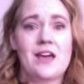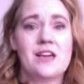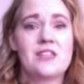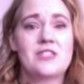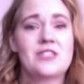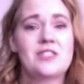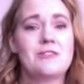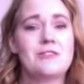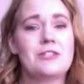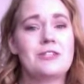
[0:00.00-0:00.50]

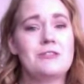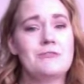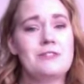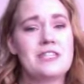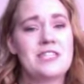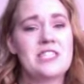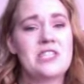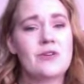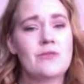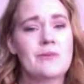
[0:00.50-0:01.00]
And so you
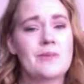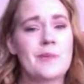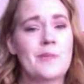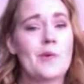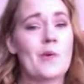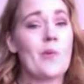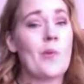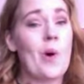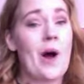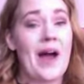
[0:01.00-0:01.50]
need to
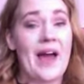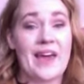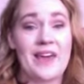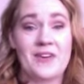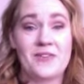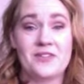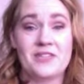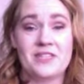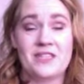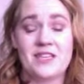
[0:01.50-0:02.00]
remember why
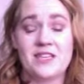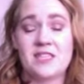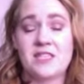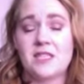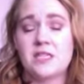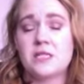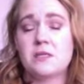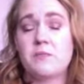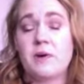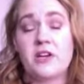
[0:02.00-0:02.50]
you did this,
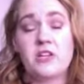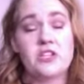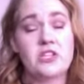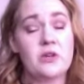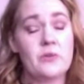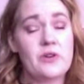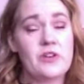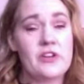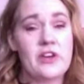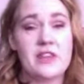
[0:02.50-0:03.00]

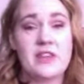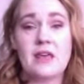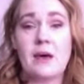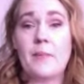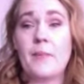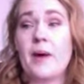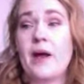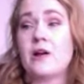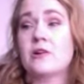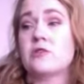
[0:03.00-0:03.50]
especially when you get
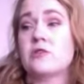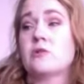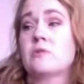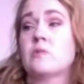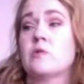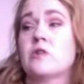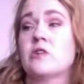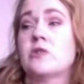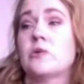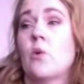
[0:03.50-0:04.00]
that buyer's
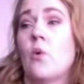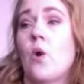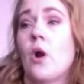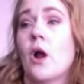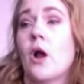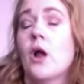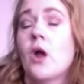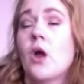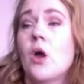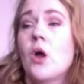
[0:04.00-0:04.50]
remorse,
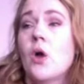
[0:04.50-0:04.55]
or